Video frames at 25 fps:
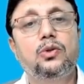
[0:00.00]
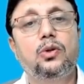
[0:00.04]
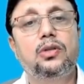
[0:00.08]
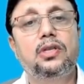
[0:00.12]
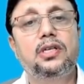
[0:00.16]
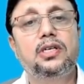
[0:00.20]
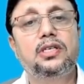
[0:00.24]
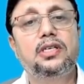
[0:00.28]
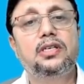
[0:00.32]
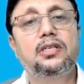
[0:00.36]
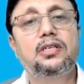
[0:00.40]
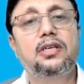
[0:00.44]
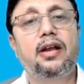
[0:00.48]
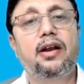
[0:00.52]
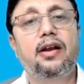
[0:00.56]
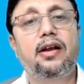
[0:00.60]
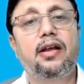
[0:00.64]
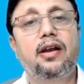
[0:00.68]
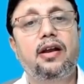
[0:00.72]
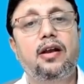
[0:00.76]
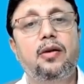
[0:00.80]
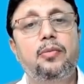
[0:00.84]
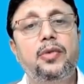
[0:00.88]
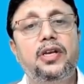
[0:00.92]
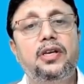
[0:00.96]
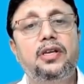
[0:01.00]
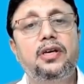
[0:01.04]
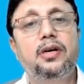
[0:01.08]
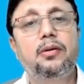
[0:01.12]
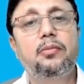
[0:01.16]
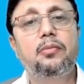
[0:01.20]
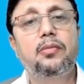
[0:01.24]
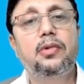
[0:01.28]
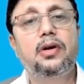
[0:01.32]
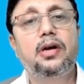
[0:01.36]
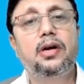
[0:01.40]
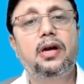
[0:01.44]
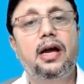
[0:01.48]
so this is a rarer
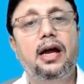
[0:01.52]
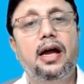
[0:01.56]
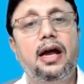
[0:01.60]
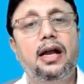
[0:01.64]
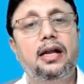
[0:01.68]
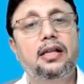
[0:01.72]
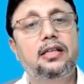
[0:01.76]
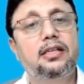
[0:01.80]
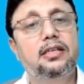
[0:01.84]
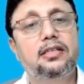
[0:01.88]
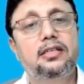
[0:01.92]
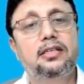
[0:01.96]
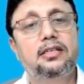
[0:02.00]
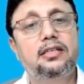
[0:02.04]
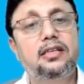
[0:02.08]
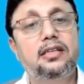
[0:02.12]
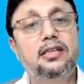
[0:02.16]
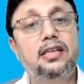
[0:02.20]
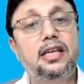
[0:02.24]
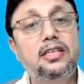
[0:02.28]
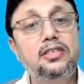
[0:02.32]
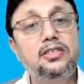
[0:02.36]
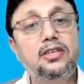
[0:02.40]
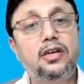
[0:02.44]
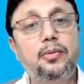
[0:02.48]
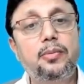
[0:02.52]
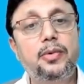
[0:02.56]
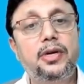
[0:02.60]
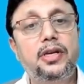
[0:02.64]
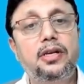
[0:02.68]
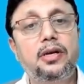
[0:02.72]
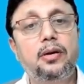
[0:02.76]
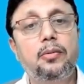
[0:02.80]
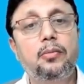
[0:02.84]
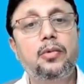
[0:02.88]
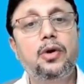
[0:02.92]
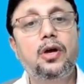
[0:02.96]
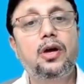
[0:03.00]
medium and this is a denser
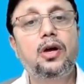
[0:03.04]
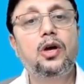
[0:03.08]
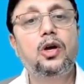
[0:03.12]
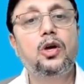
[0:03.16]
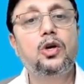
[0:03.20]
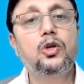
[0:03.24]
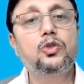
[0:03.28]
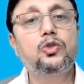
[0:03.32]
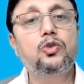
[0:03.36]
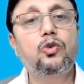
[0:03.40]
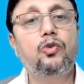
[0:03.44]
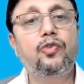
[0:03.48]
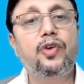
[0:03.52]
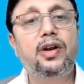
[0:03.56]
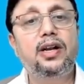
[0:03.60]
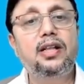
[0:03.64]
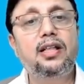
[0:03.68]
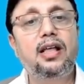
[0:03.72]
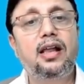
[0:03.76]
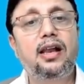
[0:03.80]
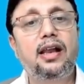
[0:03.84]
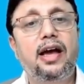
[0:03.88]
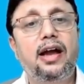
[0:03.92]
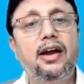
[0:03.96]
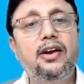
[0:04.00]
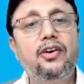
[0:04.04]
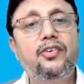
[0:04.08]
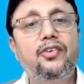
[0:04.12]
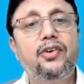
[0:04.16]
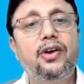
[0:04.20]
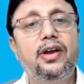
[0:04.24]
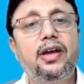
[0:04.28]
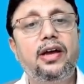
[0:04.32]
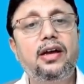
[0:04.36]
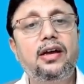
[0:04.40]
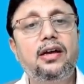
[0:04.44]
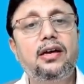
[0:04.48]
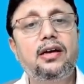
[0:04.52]
medium. So when the
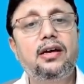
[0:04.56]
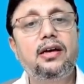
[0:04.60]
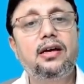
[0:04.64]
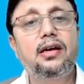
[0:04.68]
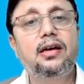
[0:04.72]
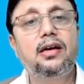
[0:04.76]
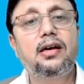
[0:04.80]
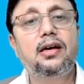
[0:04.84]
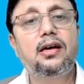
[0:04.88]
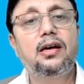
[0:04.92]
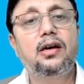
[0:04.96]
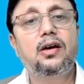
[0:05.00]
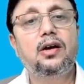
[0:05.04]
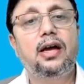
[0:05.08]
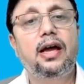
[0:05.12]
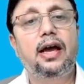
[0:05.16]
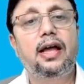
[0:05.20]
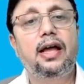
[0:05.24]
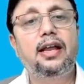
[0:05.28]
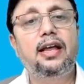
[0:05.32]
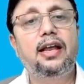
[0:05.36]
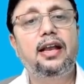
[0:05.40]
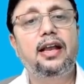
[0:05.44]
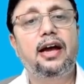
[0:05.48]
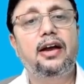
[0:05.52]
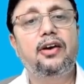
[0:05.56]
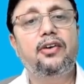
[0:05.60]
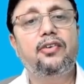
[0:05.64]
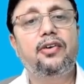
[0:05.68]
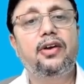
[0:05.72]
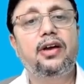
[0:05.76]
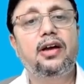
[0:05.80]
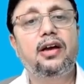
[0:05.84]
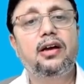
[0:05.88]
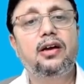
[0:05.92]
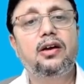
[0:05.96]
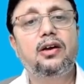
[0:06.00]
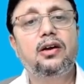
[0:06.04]
light ray, any
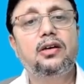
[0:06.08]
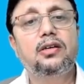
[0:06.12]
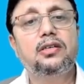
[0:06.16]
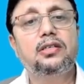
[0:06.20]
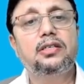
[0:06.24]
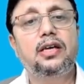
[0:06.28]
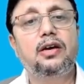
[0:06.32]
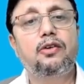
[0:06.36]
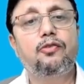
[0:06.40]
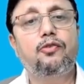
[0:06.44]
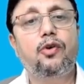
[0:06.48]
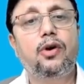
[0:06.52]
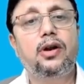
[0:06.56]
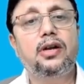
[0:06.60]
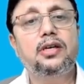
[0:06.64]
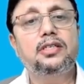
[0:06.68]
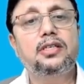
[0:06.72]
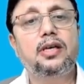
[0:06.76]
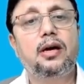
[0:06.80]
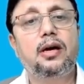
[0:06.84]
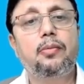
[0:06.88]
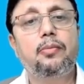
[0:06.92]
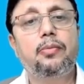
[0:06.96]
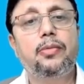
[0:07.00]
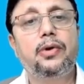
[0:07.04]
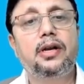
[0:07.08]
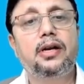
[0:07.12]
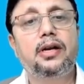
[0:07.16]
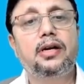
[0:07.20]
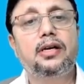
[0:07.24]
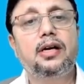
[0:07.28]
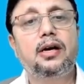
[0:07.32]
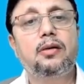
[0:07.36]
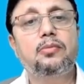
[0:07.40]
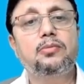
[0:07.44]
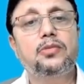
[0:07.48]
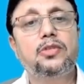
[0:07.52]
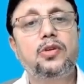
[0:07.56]
light ray, say for example,
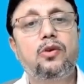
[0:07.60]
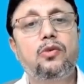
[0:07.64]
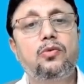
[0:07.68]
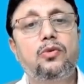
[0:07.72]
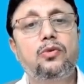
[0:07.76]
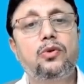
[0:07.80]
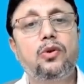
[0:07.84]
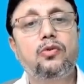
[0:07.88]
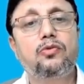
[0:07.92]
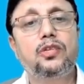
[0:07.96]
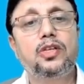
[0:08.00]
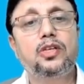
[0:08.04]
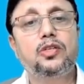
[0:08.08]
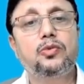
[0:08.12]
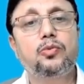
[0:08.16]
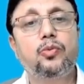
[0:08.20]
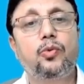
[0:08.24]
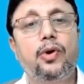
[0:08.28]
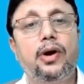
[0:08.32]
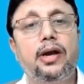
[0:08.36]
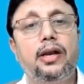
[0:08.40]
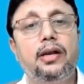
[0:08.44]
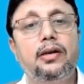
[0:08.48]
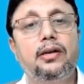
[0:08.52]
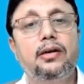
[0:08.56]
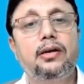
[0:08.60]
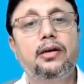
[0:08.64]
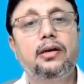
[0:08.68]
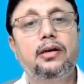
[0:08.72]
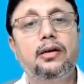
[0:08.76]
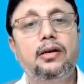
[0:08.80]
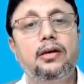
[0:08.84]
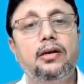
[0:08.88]
it comes out of this point.